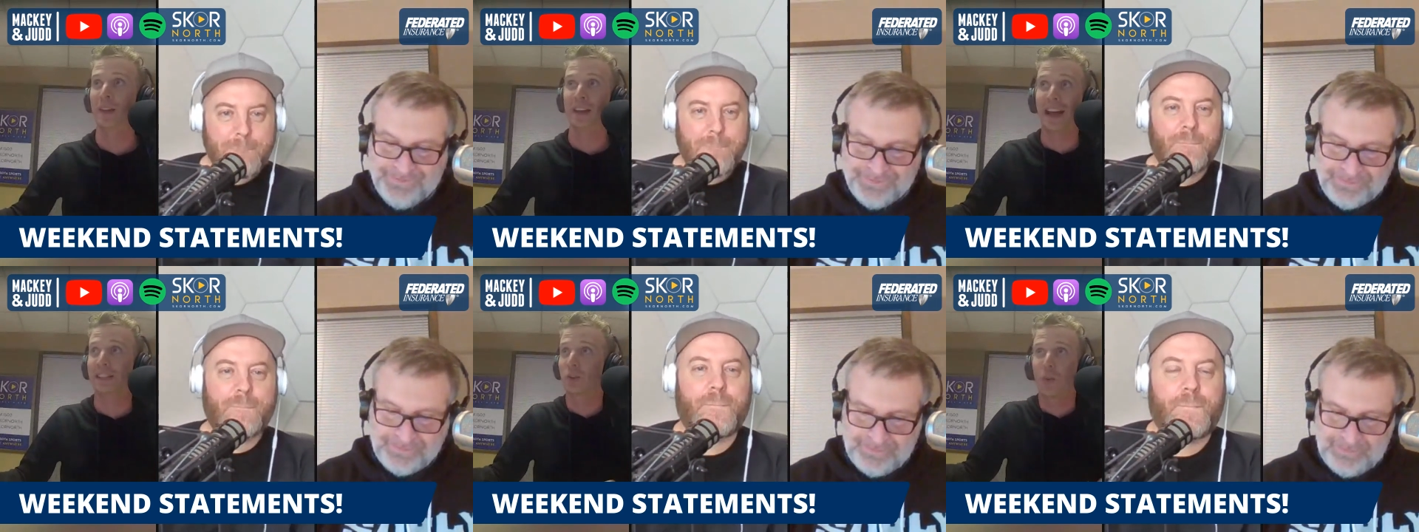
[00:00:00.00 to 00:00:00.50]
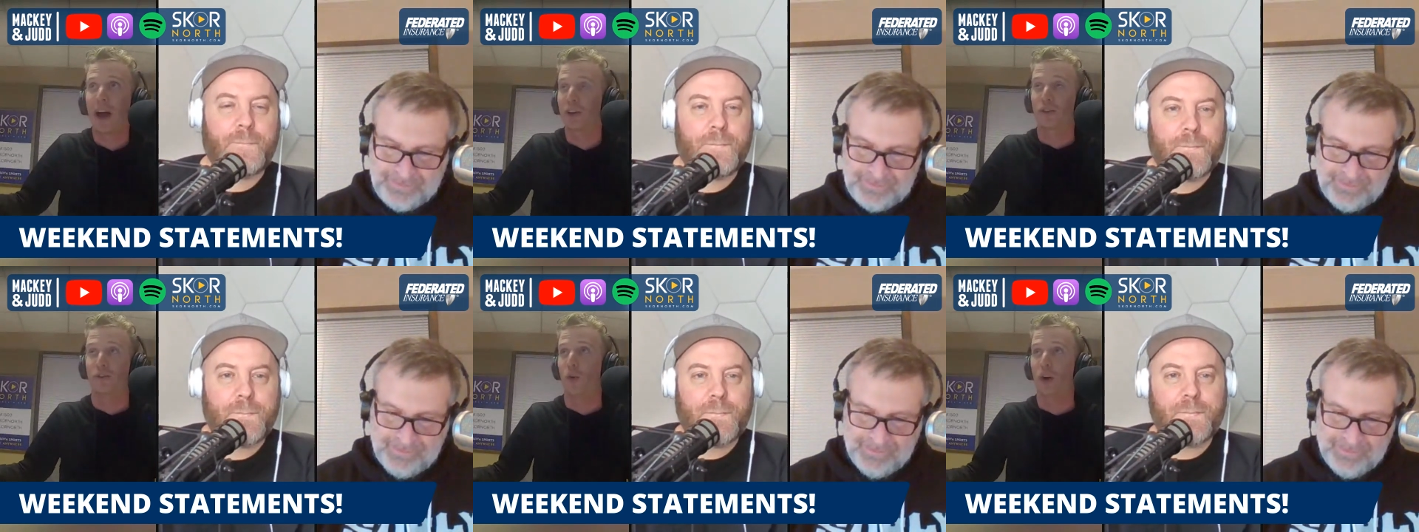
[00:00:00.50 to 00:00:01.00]
Speaker 1: Yes, the Wild
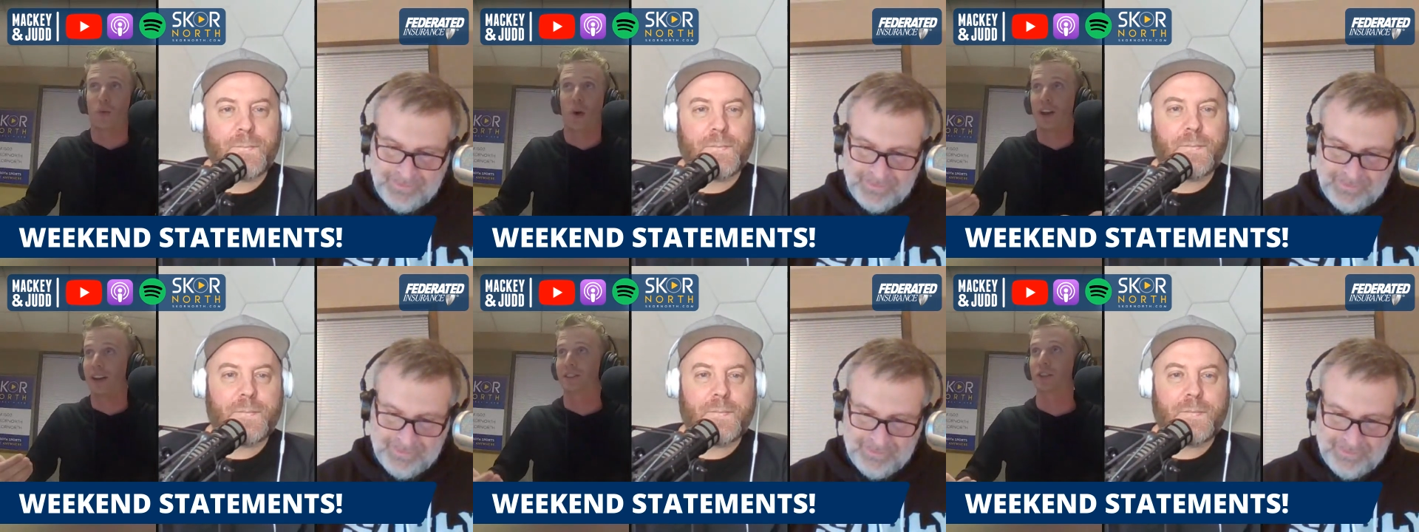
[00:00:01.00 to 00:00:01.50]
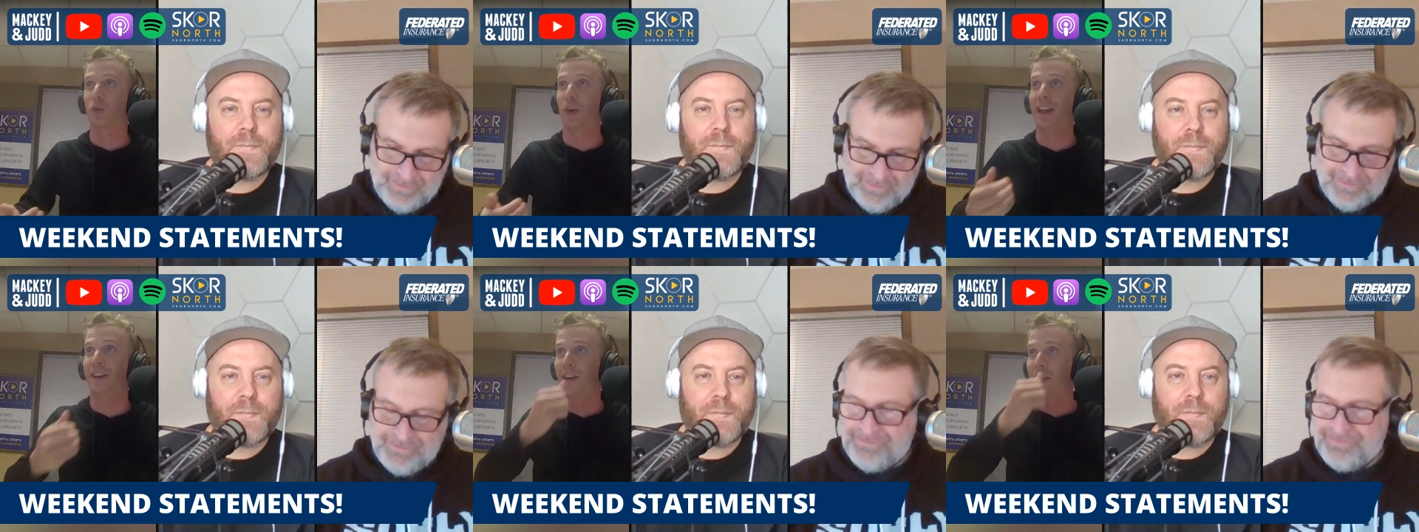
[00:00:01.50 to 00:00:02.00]
are four and one, and it's great.